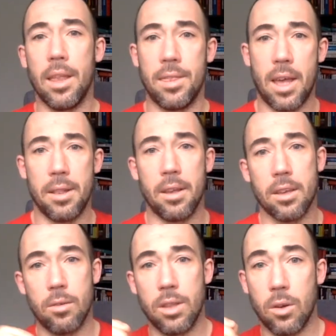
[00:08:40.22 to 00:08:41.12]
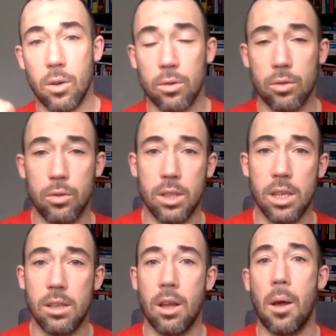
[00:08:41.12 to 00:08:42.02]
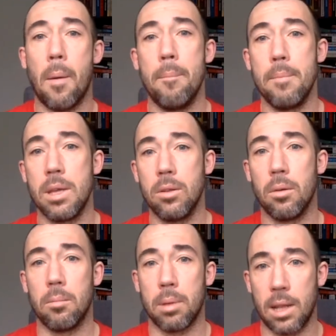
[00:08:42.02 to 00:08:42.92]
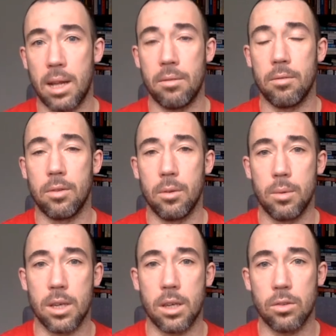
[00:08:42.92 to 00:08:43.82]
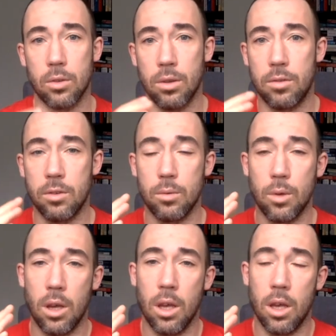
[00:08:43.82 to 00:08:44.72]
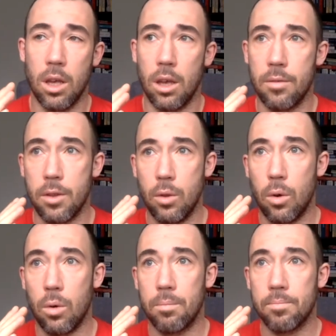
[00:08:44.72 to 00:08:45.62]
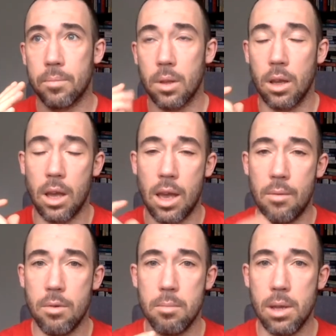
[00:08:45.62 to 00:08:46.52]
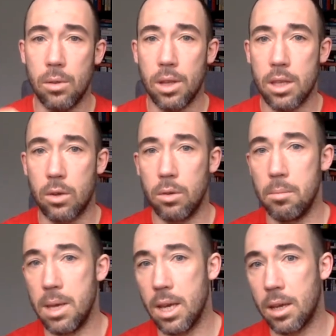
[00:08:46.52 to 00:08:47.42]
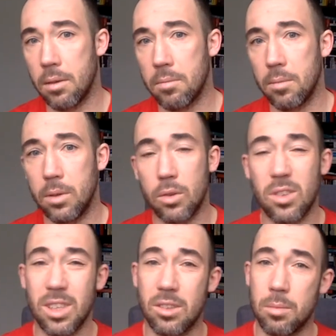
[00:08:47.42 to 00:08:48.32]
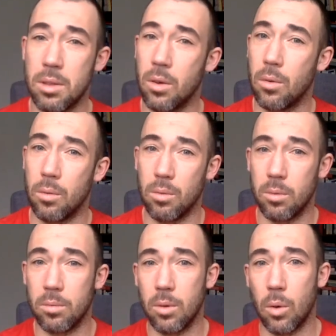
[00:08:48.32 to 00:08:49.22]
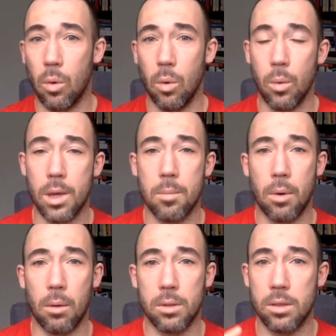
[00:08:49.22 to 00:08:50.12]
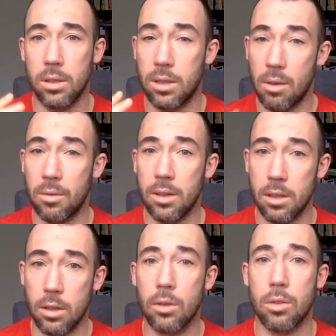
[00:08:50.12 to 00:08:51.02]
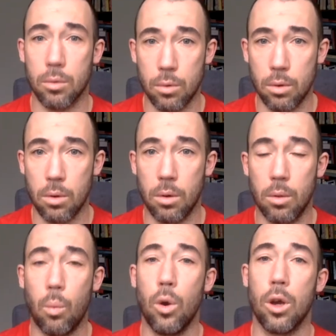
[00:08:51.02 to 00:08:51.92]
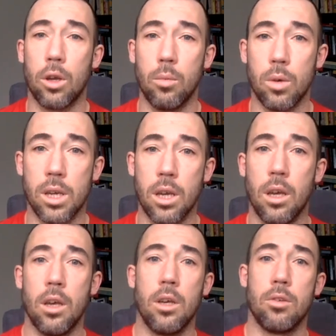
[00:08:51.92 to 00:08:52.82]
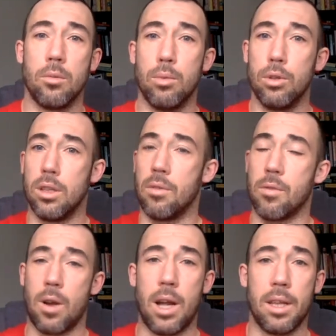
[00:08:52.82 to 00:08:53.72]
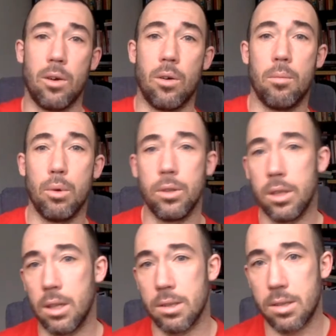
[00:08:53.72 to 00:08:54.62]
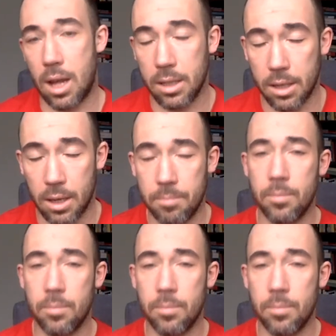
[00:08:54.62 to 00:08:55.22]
Then you also need a meal plan for the week. So if you if you know every meal that you're going to make doesn't need to be the the whole week, but I would say definitely through the, the working week, so Monday to Friday or Monday to Saturday,